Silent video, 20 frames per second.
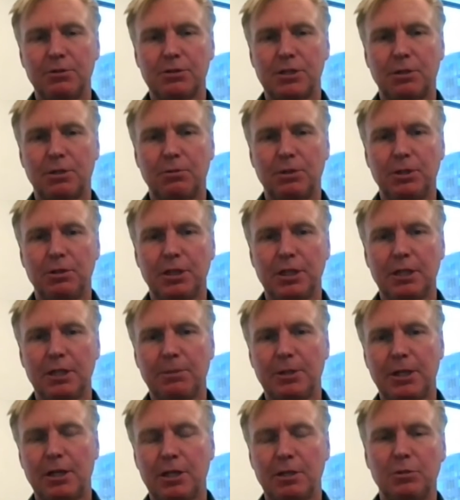So when you think
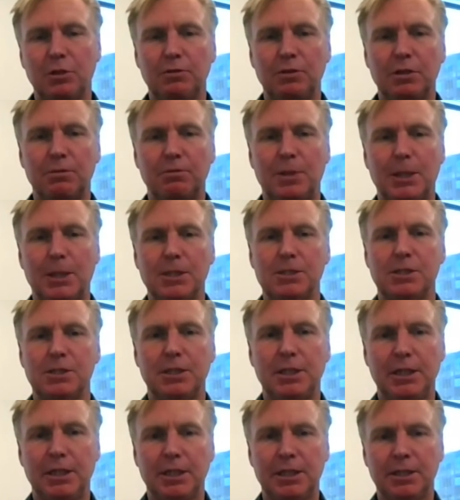about all the moving parts
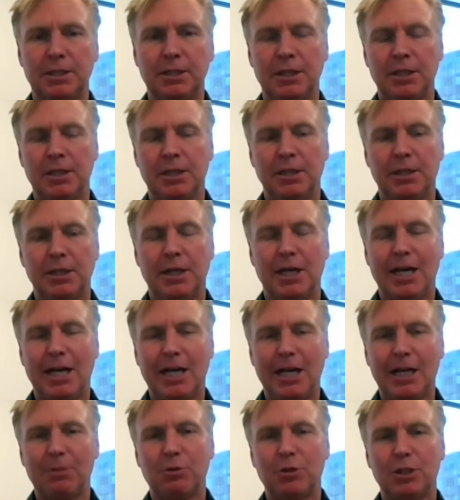in a
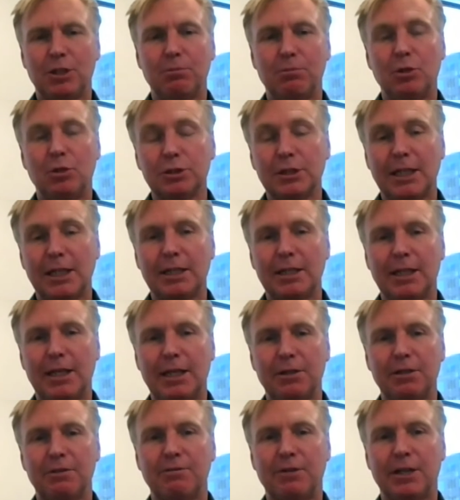hybrid
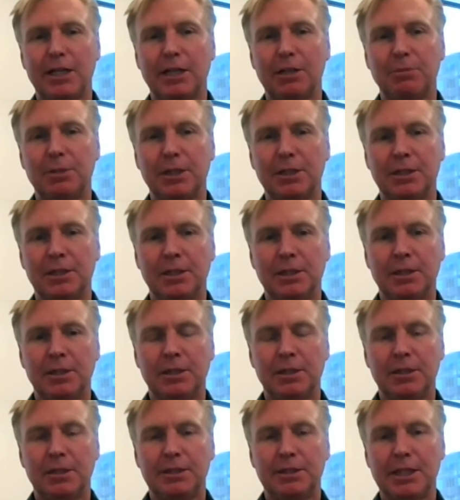multi-cloud environment,
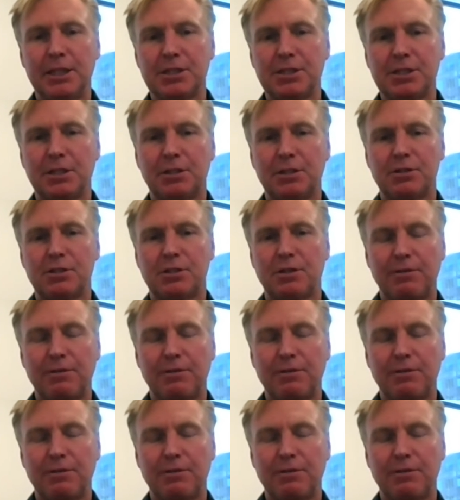data center is the